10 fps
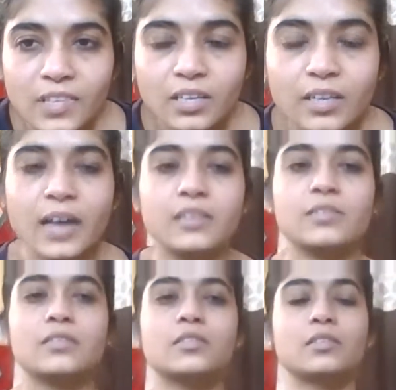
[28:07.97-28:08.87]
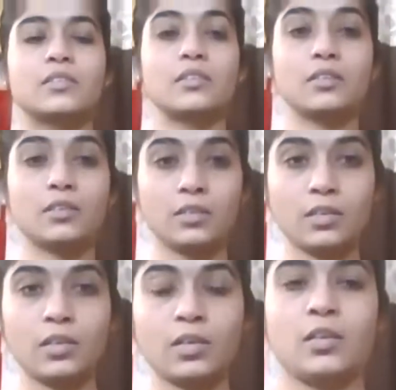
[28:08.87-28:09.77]
Nice.
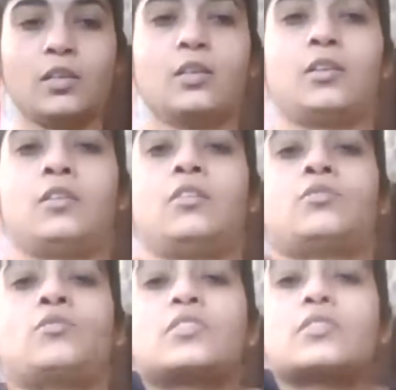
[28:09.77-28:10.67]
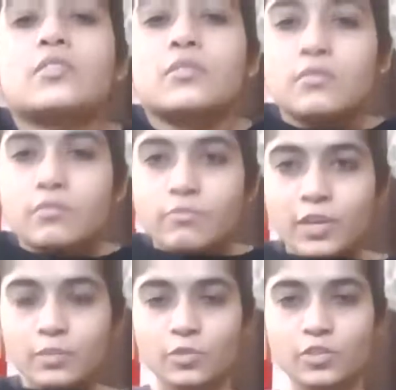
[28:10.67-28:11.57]
So just
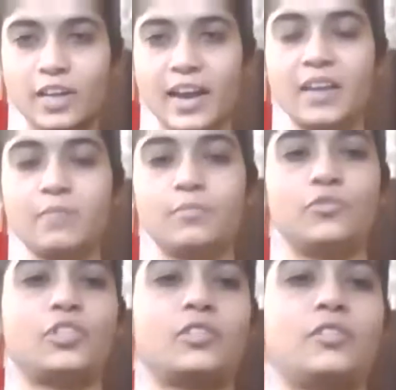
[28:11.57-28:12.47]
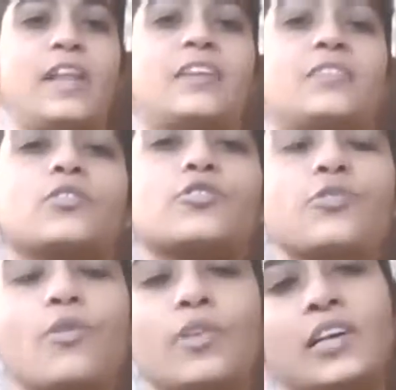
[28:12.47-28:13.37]
one more time, just relax your
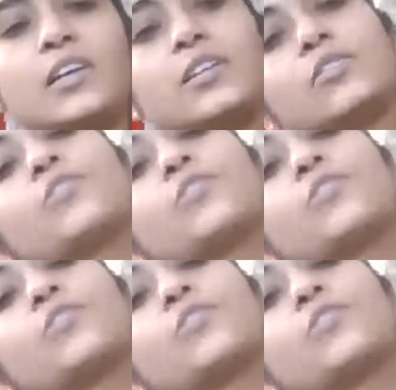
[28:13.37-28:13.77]
shoulders